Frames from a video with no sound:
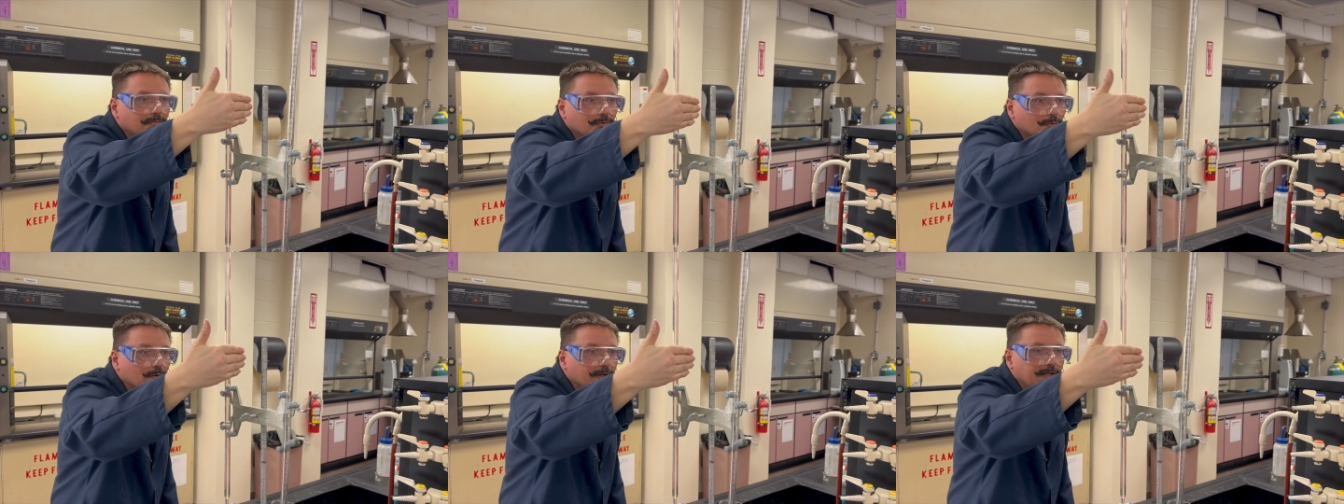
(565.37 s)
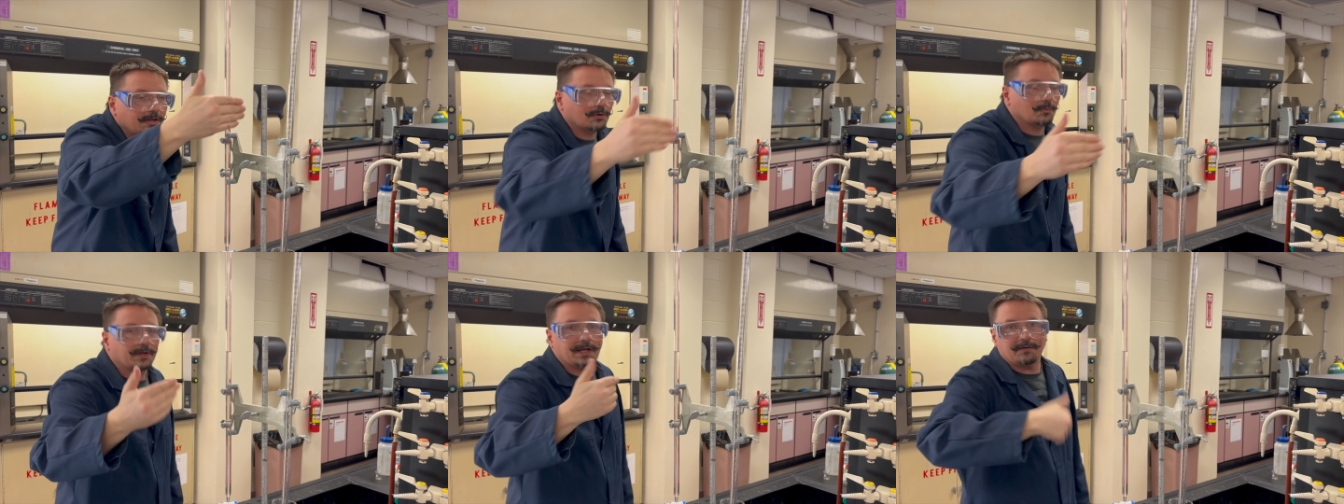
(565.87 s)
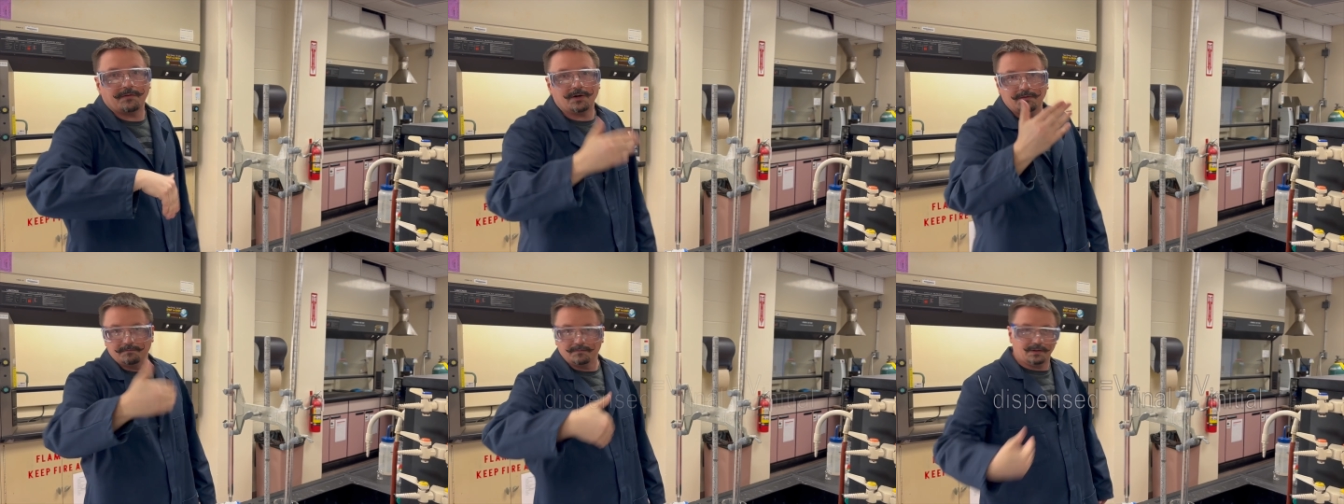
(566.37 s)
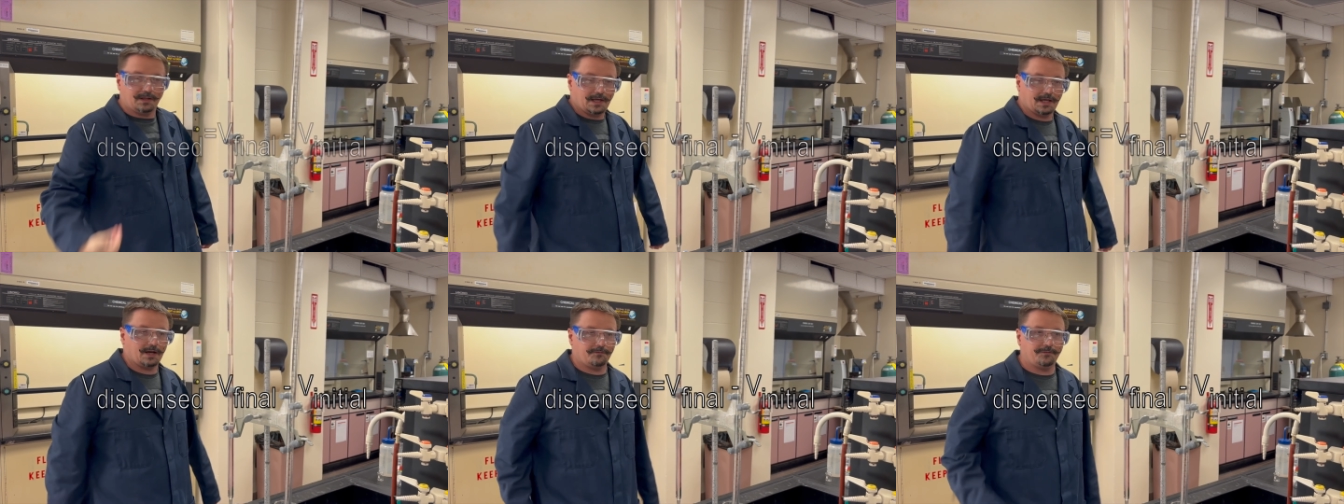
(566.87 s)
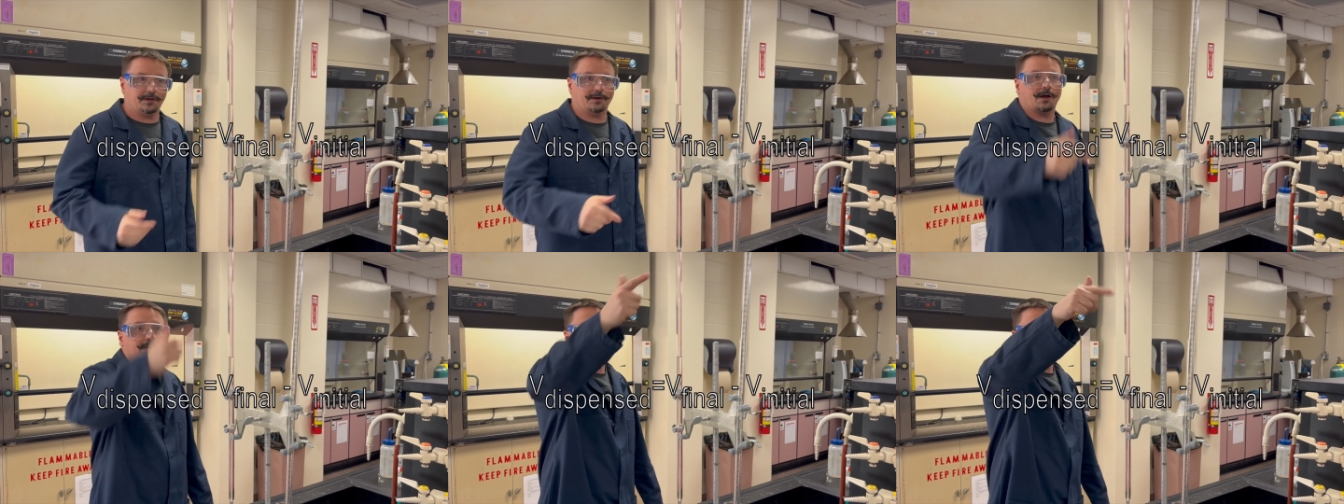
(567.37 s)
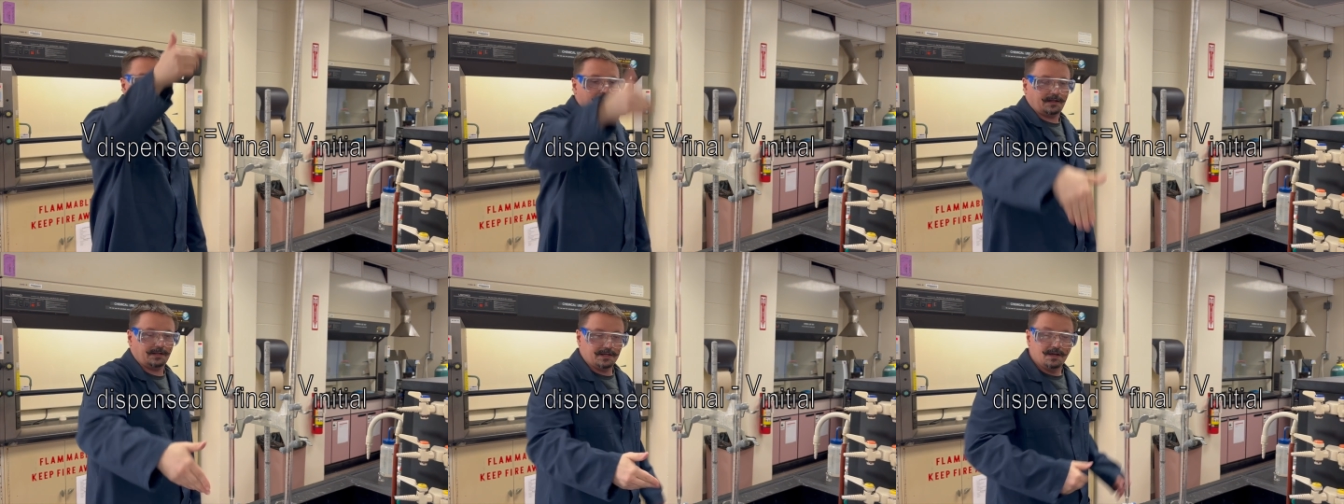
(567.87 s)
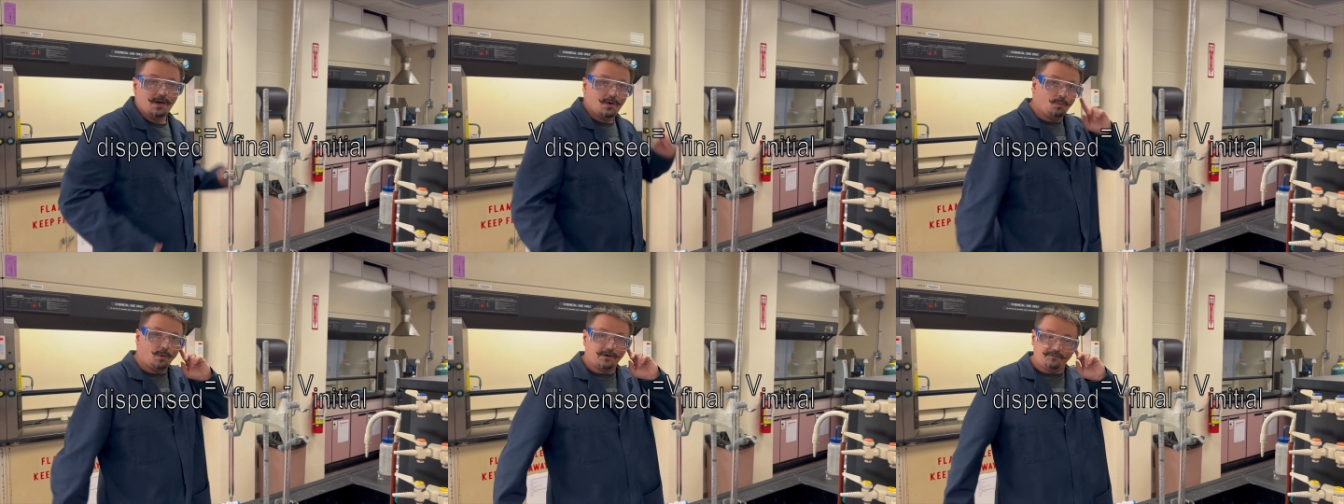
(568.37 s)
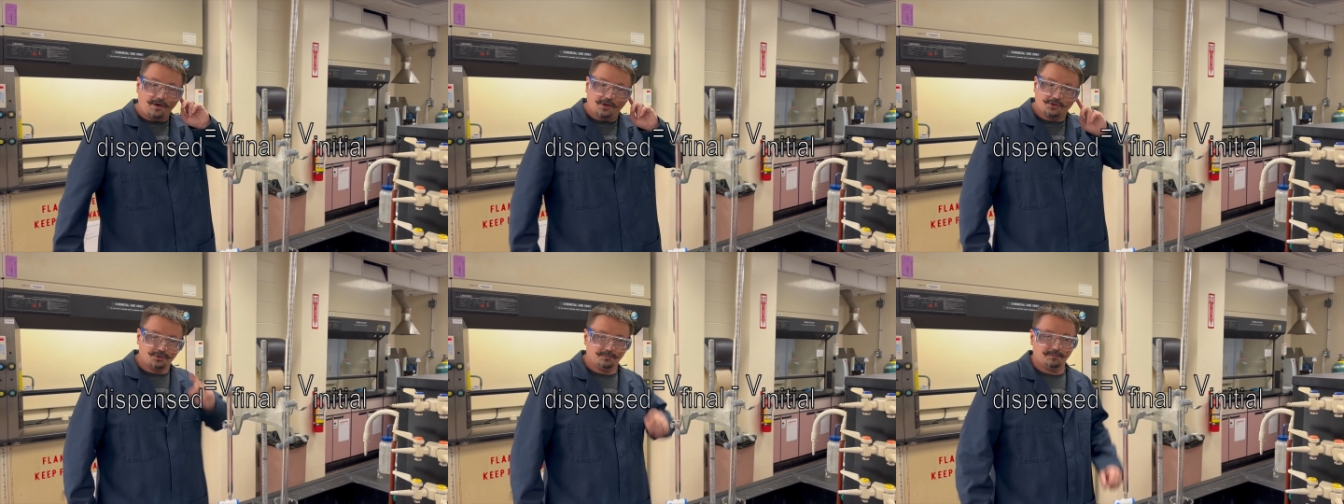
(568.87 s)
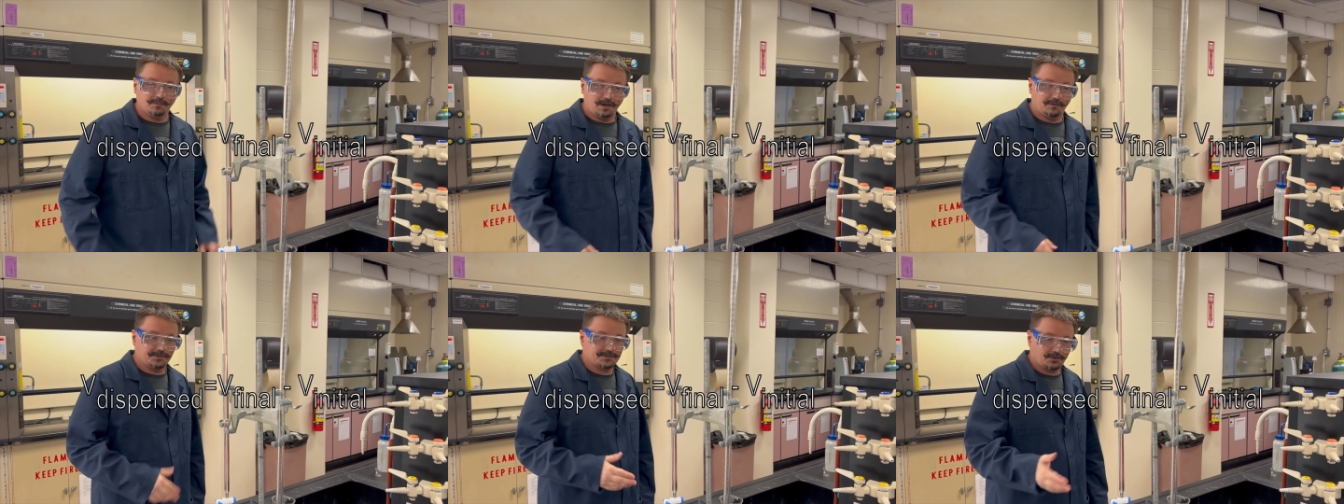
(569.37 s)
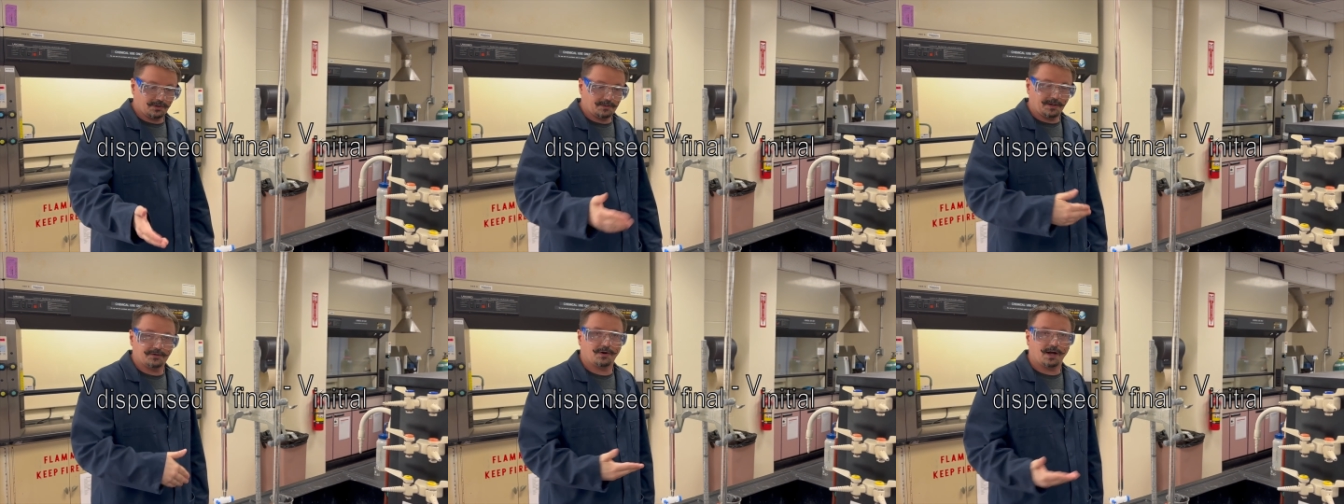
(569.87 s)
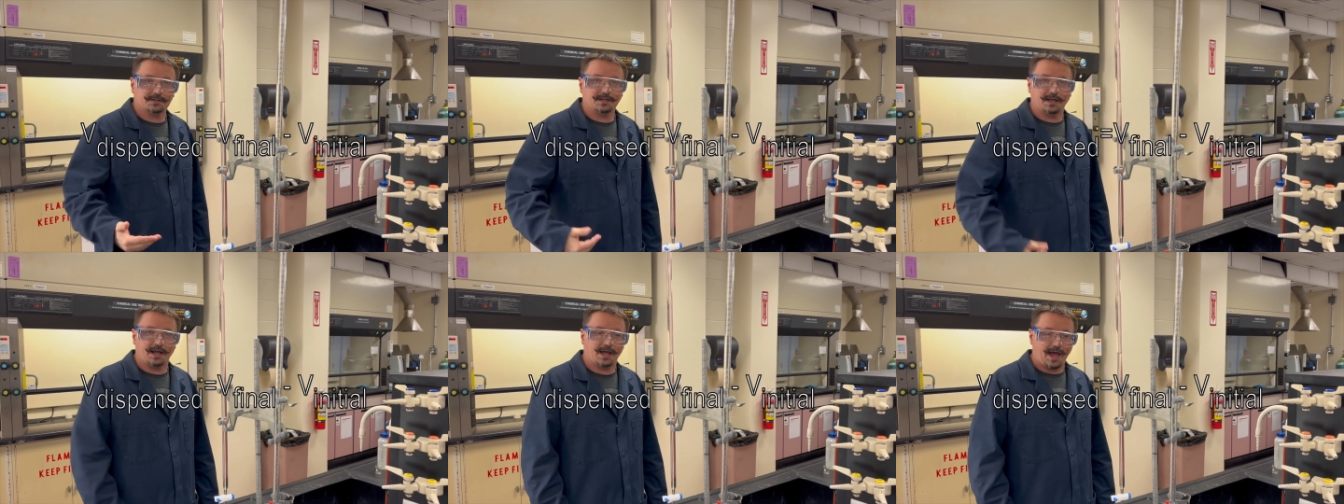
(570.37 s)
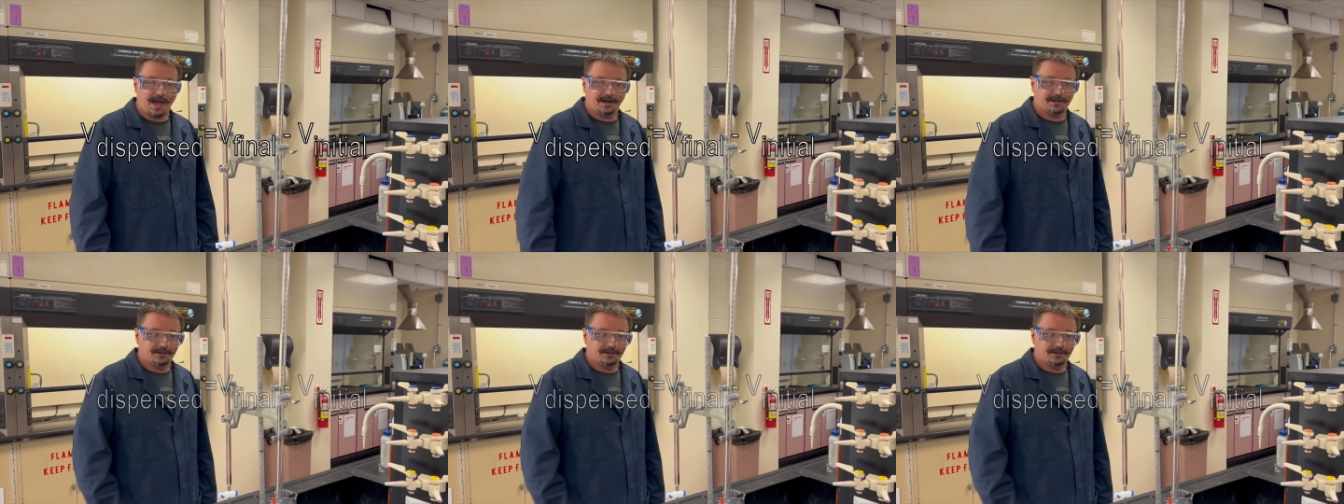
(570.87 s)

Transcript: three or whatever, and I'll figure out exactly what volume of the sodium hydroxide I added.